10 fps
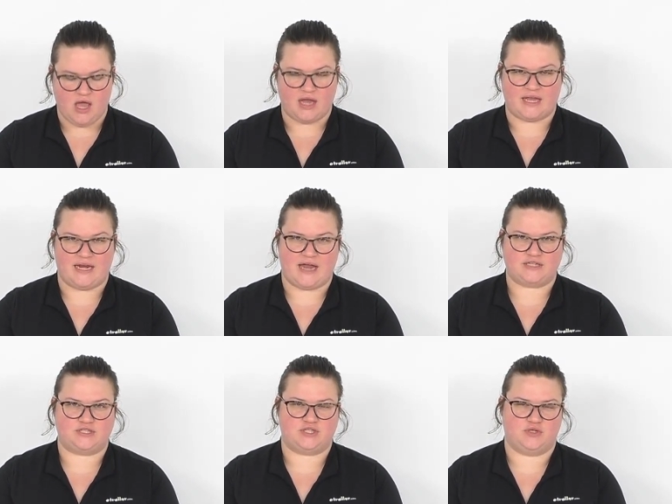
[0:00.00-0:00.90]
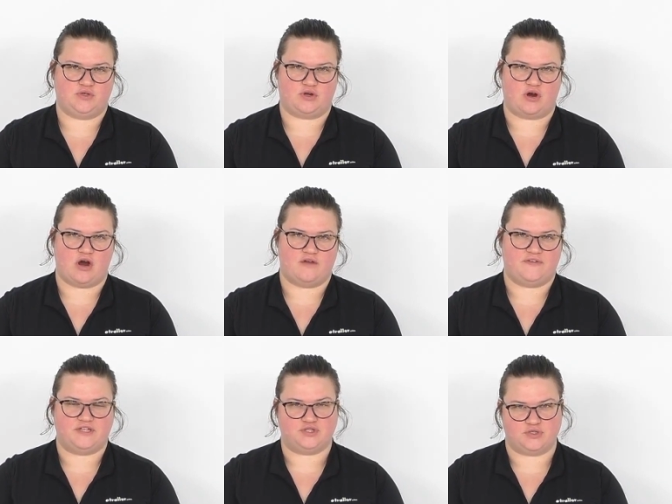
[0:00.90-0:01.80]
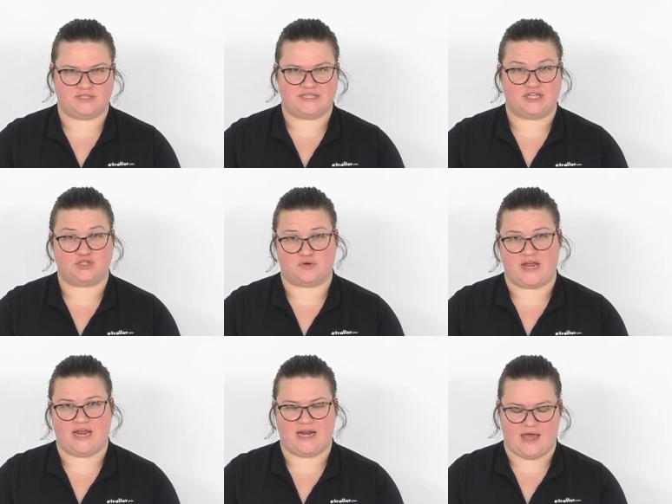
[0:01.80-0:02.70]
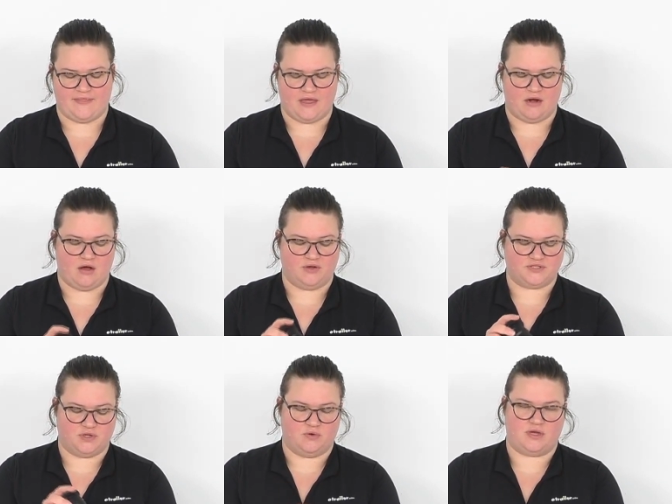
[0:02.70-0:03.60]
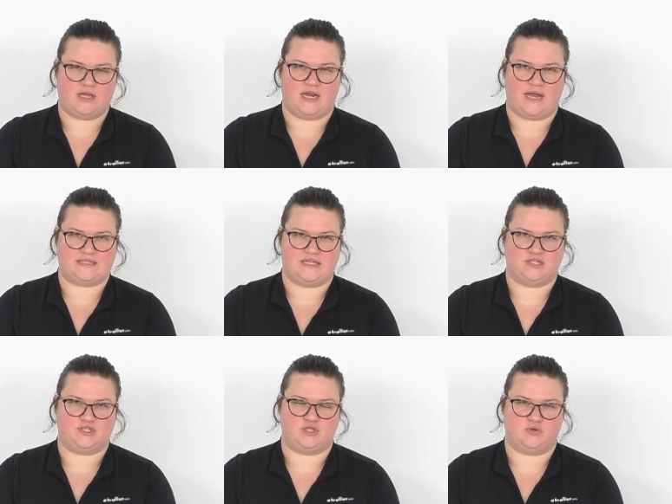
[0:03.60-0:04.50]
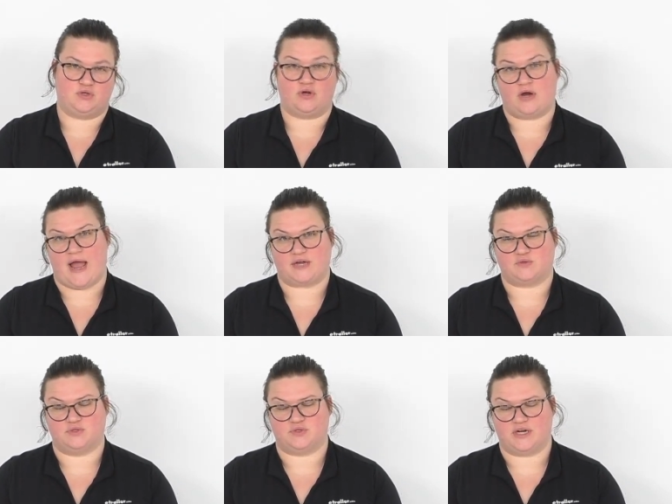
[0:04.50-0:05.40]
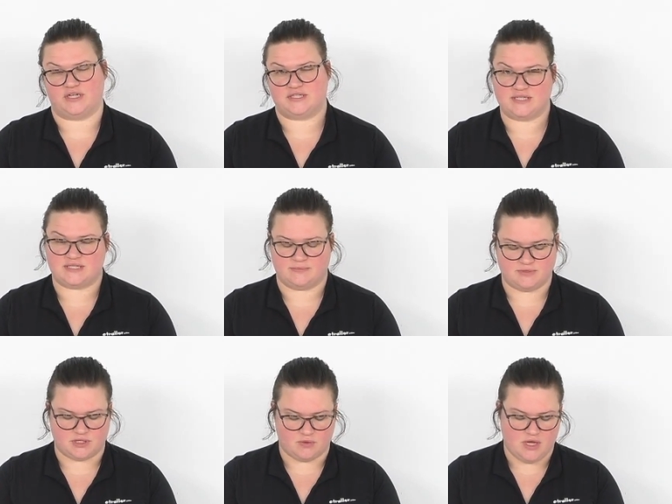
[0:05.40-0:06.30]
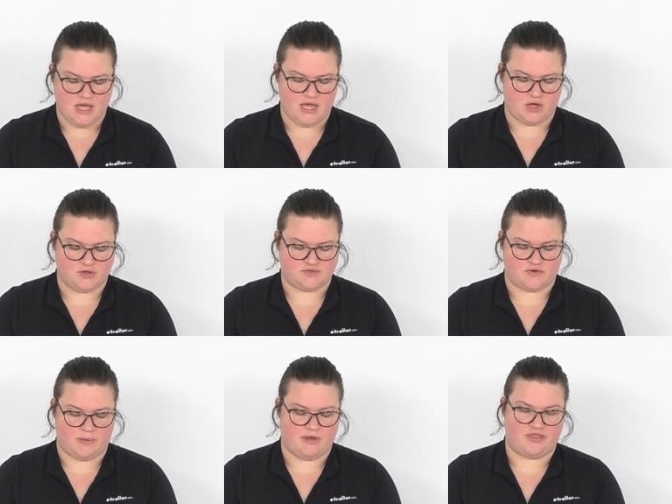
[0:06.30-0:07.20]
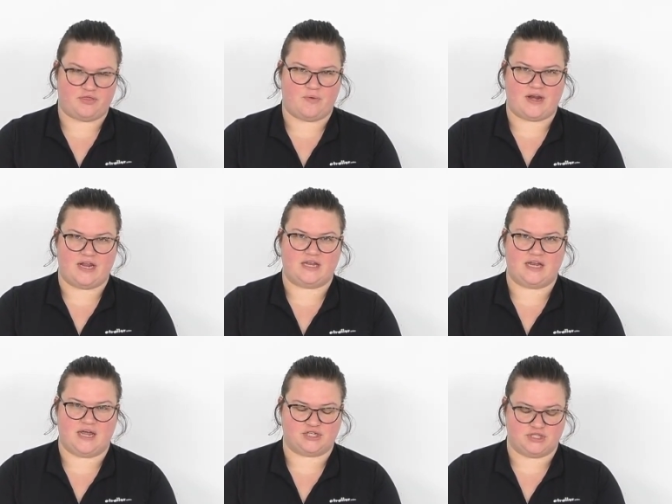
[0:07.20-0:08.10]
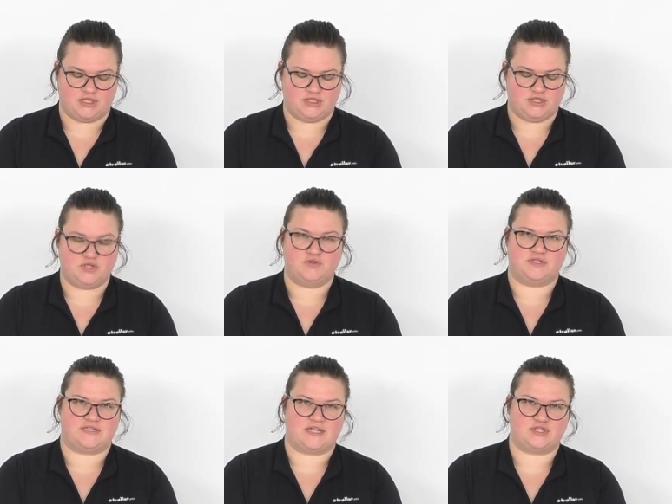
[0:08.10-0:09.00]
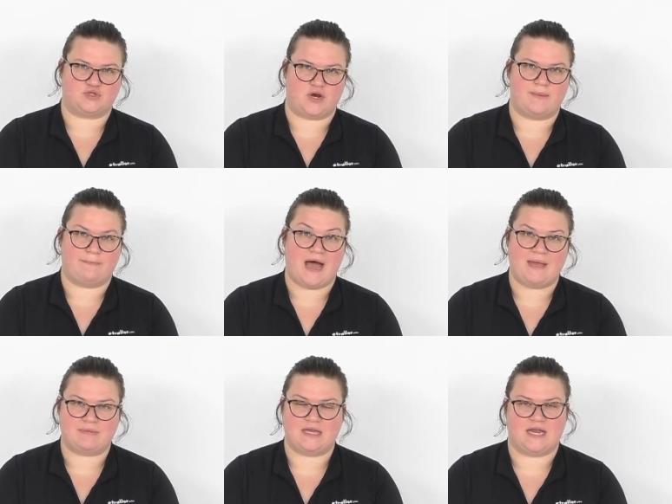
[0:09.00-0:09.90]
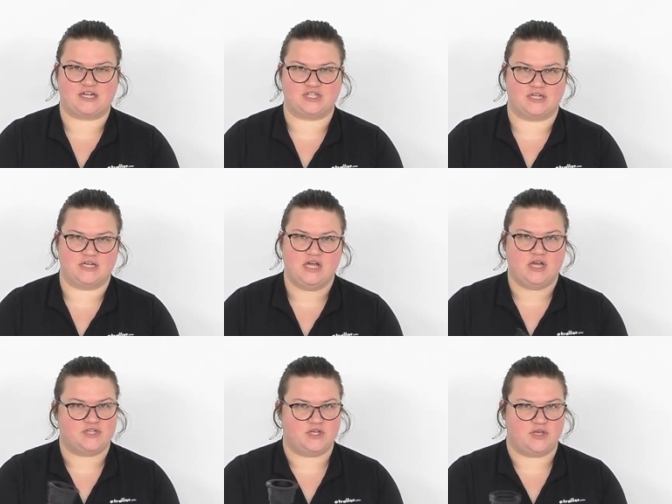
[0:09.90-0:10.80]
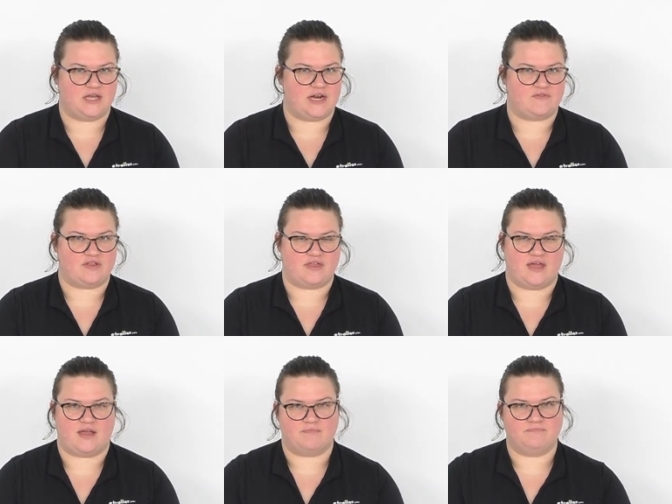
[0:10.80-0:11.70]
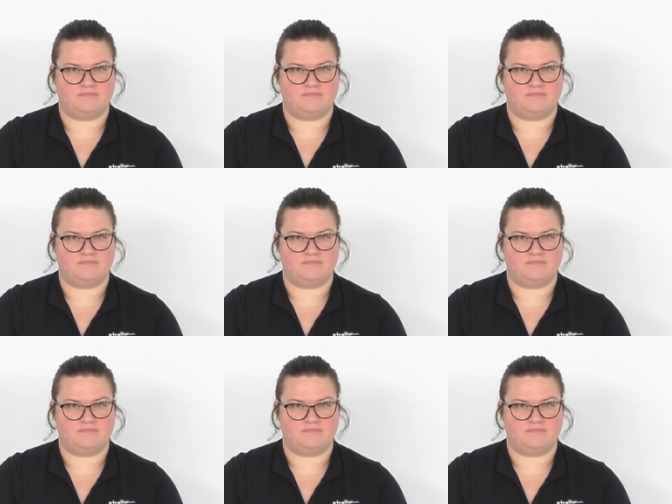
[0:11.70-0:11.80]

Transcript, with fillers: connect to your RV sink drain and then also connect into your actual drainage system. So it goes from a threaded connection to just that straight pipe connection so you can get everything